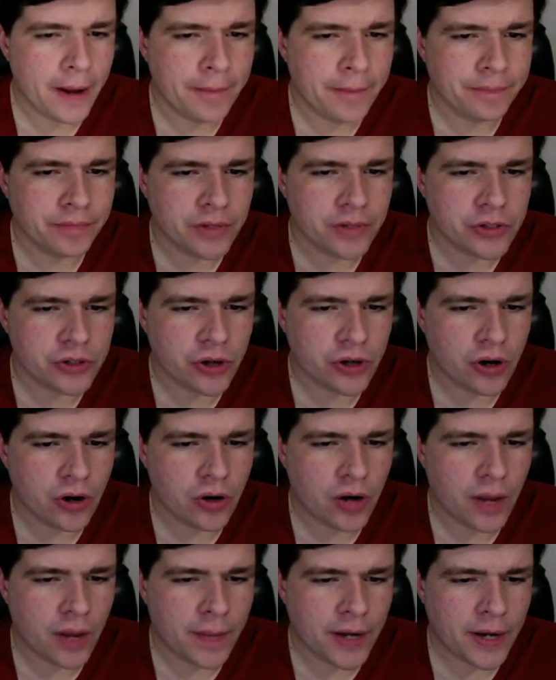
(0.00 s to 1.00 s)

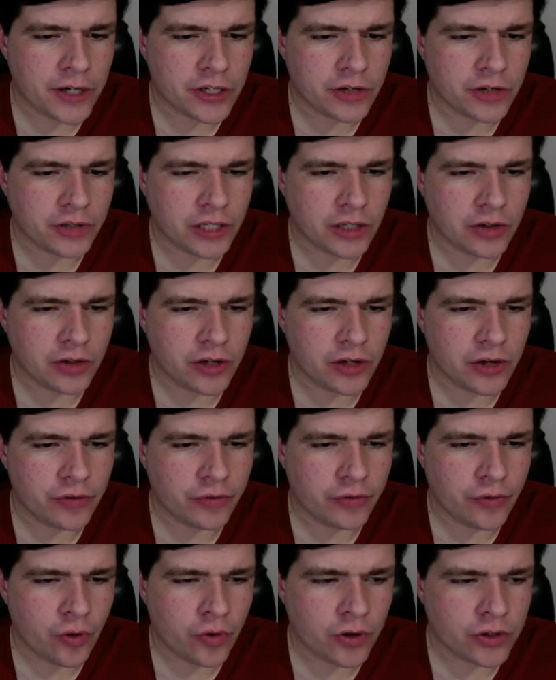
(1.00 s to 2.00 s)
So I'm actually really looking
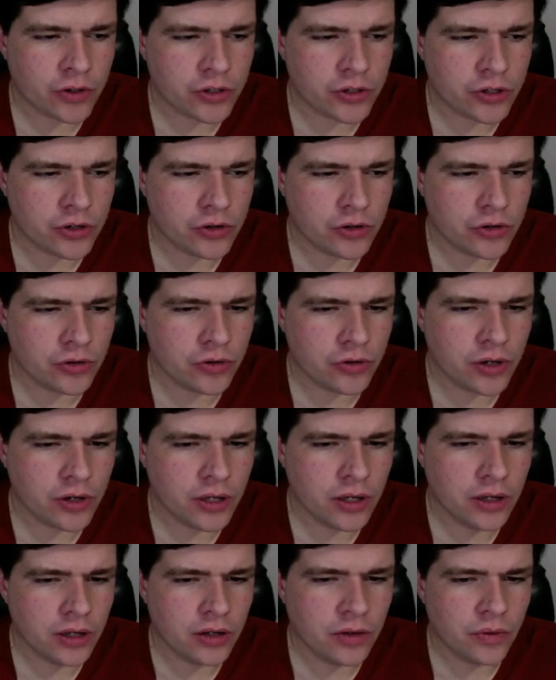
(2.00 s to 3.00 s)
forward to
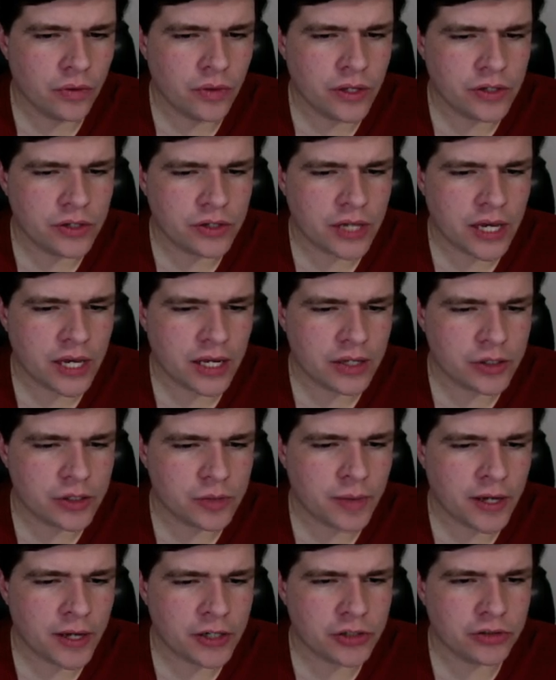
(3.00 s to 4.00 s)
this kit,
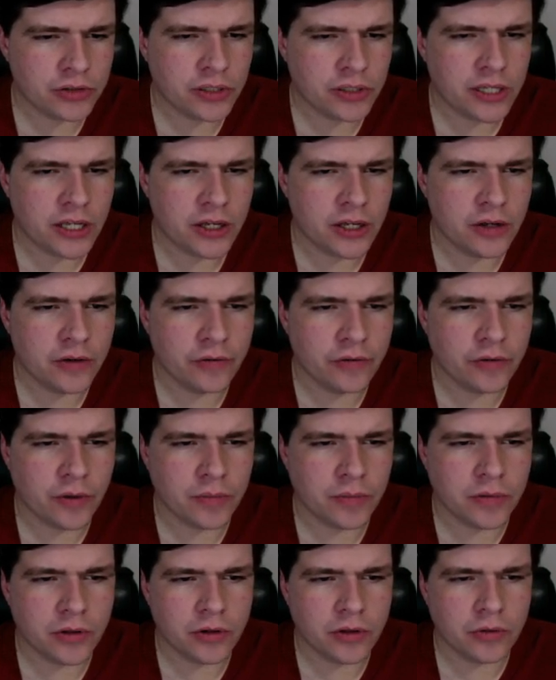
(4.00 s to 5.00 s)
especially
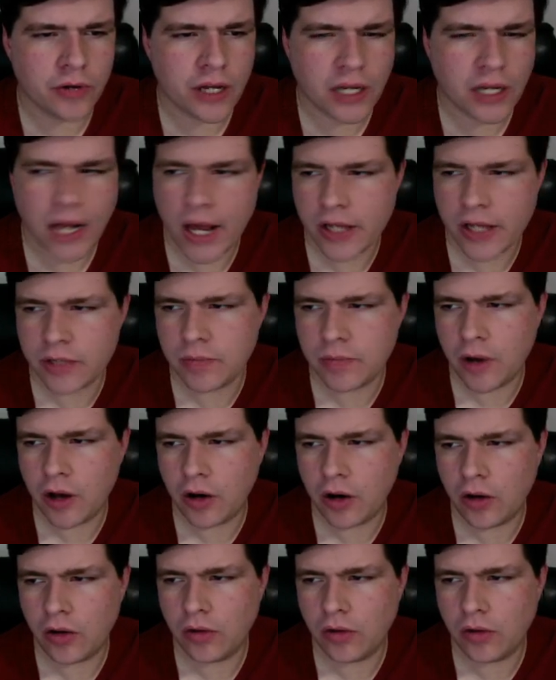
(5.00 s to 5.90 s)
from the Realize model